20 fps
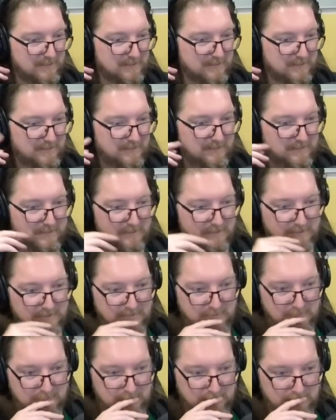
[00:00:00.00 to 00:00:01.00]

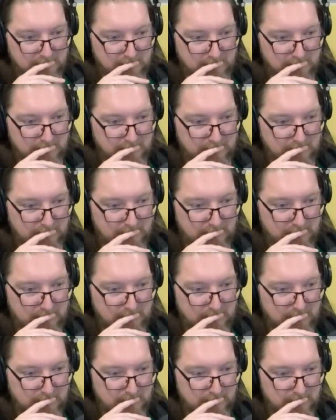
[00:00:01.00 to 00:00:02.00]

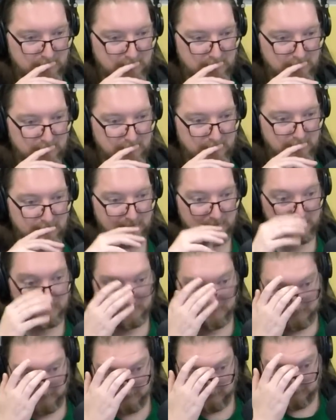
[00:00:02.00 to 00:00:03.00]

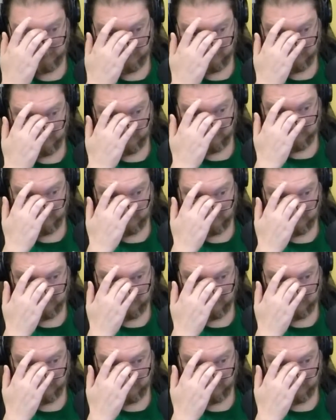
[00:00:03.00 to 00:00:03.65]
The person shown says nothing.